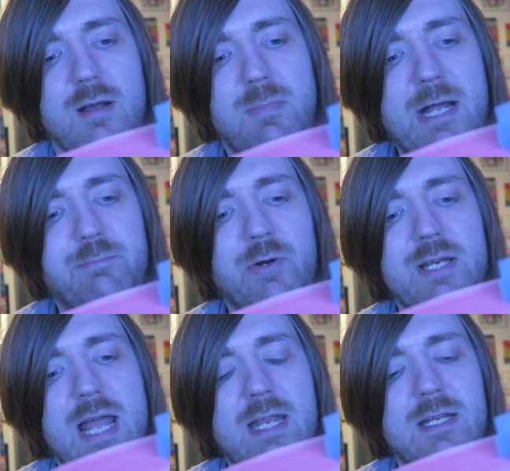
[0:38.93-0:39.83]
Bad boy
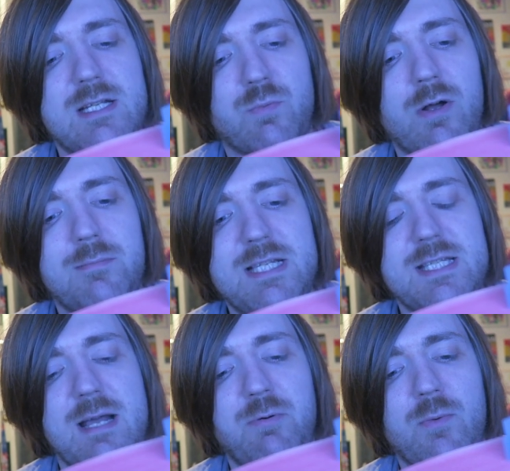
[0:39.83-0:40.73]
Nate is one
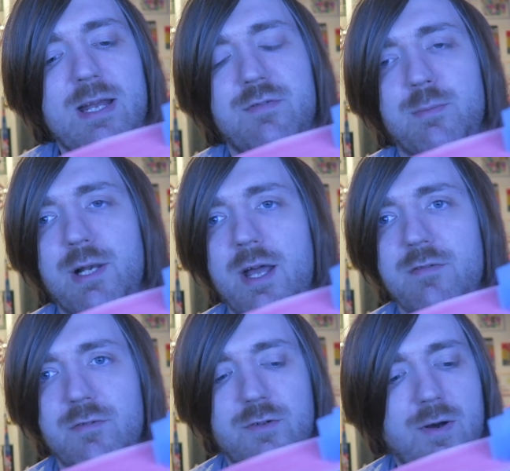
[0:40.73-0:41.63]
misstep away from a
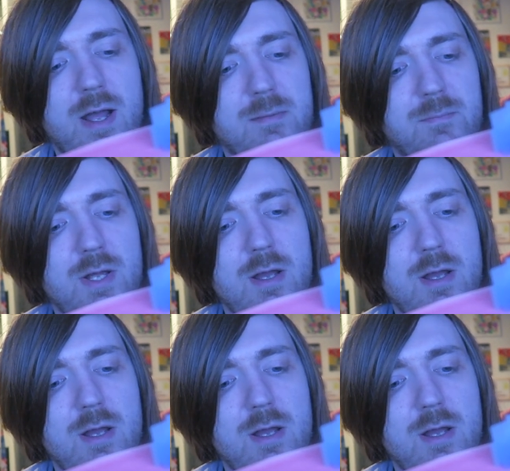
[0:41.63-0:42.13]
life of crime.